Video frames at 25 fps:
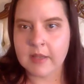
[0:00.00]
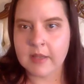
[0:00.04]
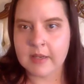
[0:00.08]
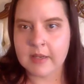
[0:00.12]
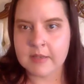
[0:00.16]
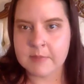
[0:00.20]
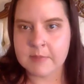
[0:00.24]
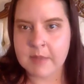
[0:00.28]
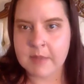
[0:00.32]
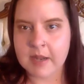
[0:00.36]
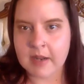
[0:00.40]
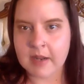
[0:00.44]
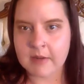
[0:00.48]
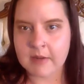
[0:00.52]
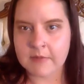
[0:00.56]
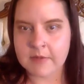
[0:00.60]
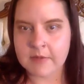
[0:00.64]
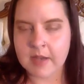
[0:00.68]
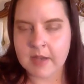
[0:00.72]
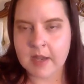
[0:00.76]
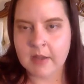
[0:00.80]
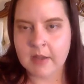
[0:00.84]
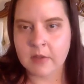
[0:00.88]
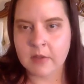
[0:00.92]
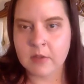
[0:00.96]
that is made out of
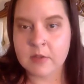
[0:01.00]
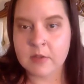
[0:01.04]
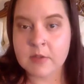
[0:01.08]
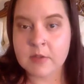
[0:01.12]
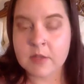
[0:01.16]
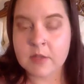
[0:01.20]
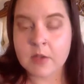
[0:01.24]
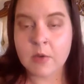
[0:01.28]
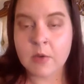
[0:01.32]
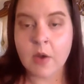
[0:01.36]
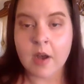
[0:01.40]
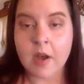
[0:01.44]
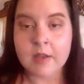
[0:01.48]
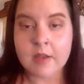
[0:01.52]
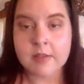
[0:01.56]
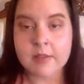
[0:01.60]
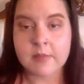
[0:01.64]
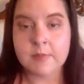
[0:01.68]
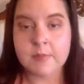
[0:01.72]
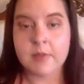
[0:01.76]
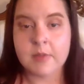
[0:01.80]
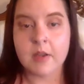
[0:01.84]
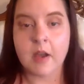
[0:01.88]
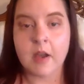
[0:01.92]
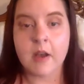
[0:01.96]
tile is that you
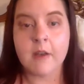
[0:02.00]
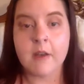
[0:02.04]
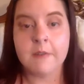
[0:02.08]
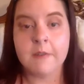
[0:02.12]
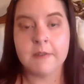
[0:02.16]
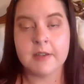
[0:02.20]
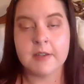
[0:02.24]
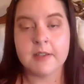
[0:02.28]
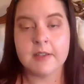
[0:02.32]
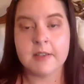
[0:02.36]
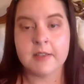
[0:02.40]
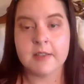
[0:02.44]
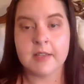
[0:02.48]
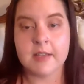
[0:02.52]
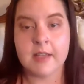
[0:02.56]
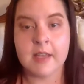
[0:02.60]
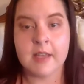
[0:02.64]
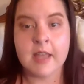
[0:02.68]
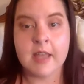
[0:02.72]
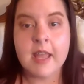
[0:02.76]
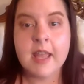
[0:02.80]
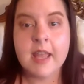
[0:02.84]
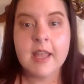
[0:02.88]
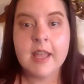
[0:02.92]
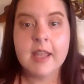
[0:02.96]
often
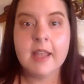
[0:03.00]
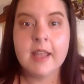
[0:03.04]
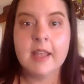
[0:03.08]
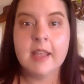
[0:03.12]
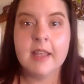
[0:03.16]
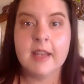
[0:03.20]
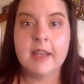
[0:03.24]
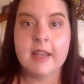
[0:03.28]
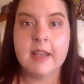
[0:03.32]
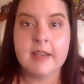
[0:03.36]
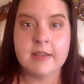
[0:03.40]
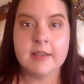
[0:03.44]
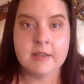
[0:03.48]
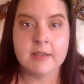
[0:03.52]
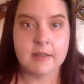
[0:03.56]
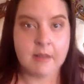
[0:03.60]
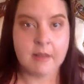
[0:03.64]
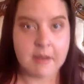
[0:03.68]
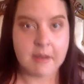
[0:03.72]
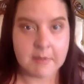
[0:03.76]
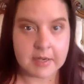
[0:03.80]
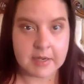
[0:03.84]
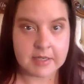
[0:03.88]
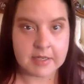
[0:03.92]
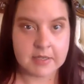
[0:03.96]
see in
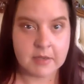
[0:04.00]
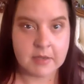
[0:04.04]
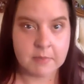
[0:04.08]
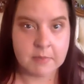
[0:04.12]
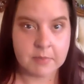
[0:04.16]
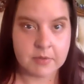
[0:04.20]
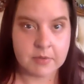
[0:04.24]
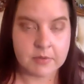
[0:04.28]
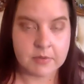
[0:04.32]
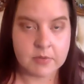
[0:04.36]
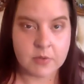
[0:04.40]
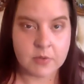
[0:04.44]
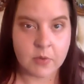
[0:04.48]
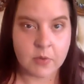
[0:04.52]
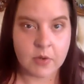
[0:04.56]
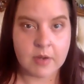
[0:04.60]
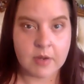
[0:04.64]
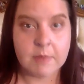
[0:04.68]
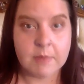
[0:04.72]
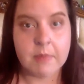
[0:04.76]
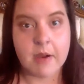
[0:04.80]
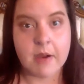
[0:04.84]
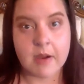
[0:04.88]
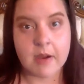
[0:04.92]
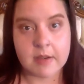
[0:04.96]
Islamic temples or
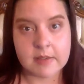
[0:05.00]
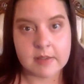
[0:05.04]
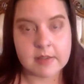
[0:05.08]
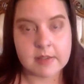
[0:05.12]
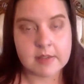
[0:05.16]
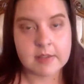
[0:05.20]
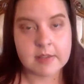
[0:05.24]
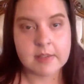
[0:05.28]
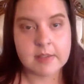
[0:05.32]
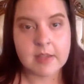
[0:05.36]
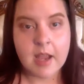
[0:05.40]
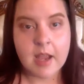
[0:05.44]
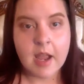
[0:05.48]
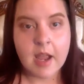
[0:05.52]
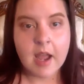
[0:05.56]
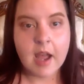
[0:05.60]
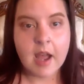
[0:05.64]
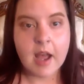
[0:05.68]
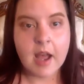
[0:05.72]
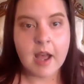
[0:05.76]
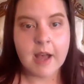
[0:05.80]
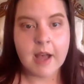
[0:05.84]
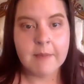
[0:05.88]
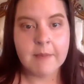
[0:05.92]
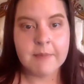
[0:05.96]
in mosques.
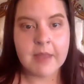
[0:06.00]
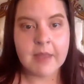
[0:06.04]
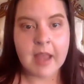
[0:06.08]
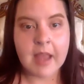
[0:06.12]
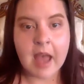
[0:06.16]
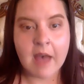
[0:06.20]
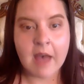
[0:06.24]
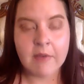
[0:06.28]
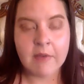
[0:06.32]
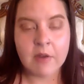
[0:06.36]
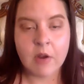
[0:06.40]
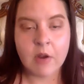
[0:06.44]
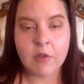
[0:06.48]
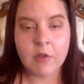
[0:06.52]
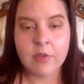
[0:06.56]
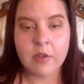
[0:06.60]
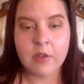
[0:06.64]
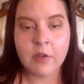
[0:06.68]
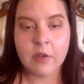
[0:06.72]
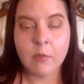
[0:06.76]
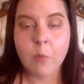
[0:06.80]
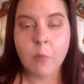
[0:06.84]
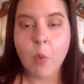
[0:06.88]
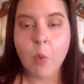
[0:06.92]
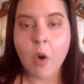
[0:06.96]
They have it,
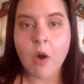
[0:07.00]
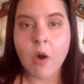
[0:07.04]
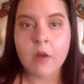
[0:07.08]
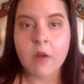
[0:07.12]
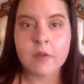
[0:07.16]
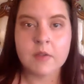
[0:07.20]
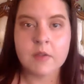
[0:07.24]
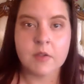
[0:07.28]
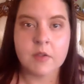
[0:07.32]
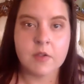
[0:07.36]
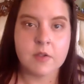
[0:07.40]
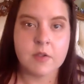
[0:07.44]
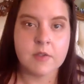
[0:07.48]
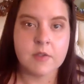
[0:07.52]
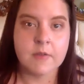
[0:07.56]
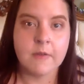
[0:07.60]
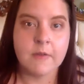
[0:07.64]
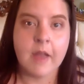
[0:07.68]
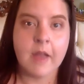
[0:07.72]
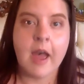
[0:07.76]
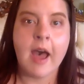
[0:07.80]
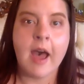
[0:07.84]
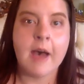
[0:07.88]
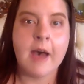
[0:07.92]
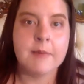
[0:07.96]
the walls are just
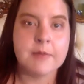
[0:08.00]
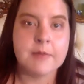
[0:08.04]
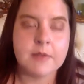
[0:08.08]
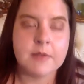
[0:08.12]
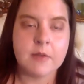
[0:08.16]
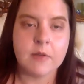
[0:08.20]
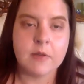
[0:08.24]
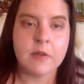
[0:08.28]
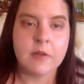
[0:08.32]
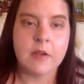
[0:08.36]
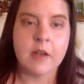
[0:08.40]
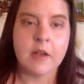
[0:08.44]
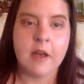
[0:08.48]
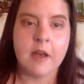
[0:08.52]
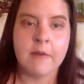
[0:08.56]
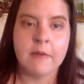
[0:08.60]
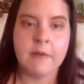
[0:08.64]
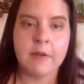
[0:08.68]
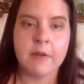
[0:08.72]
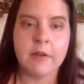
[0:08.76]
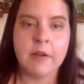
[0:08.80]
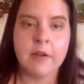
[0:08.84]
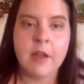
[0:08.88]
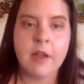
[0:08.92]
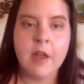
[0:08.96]
absolutely
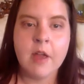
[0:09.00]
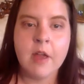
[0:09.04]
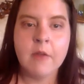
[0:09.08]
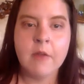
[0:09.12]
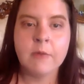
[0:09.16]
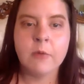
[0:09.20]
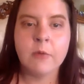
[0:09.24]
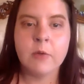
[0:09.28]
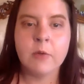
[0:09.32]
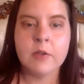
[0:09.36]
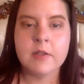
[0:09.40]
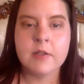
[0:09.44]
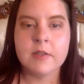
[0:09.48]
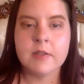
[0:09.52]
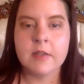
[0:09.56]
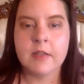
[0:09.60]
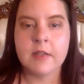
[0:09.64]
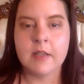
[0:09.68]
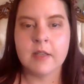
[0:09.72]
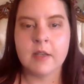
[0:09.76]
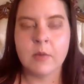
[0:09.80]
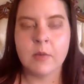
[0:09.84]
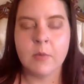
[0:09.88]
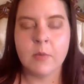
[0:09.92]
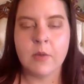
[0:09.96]
covered floor to
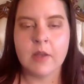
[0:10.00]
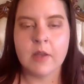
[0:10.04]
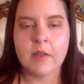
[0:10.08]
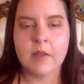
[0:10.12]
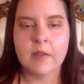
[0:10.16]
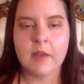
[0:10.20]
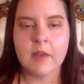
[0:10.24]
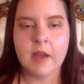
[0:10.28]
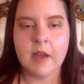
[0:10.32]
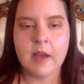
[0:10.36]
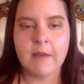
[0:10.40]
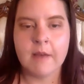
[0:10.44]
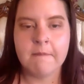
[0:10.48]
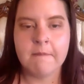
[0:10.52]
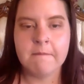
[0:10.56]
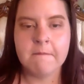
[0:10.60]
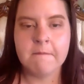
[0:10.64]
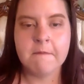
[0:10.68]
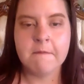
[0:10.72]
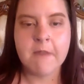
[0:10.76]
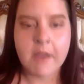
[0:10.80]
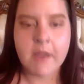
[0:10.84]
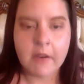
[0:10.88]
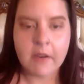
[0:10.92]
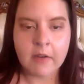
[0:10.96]
ceiling with
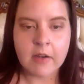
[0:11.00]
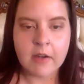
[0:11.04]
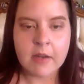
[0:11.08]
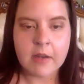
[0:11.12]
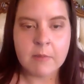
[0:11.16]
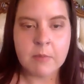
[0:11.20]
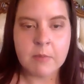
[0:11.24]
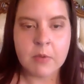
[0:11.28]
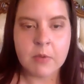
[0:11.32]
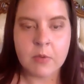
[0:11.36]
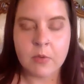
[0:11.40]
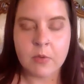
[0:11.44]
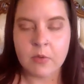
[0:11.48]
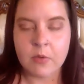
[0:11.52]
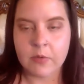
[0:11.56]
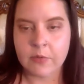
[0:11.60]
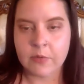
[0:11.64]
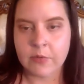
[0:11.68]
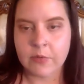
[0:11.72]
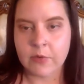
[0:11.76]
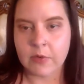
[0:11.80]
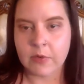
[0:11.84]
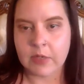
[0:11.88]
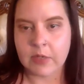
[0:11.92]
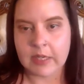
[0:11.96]
very
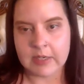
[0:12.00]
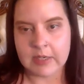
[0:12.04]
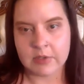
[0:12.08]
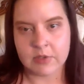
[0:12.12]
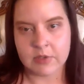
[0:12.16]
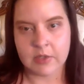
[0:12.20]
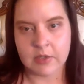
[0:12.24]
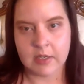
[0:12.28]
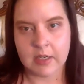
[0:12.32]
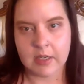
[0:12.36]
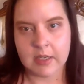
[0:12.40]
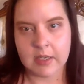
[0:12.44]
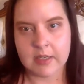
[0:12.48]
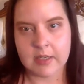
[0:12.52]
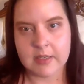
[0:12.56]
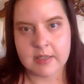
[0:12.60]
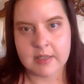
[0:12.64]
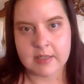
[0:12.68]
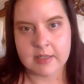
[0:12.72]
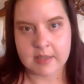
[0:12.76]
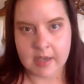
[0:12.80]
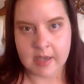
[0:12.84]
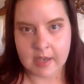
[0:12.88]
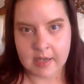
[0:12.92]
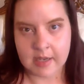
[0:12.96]
beautiful, intricate
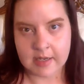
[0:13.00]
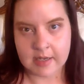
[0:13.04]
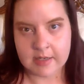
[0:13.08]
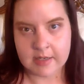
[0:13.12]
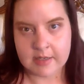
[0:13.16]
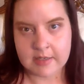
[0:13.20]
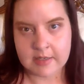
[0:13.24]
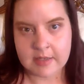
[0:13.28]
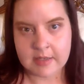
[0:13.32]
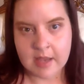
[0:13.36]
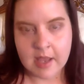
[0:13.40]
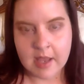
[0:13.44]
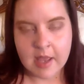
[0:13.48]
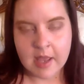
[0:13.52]
designs.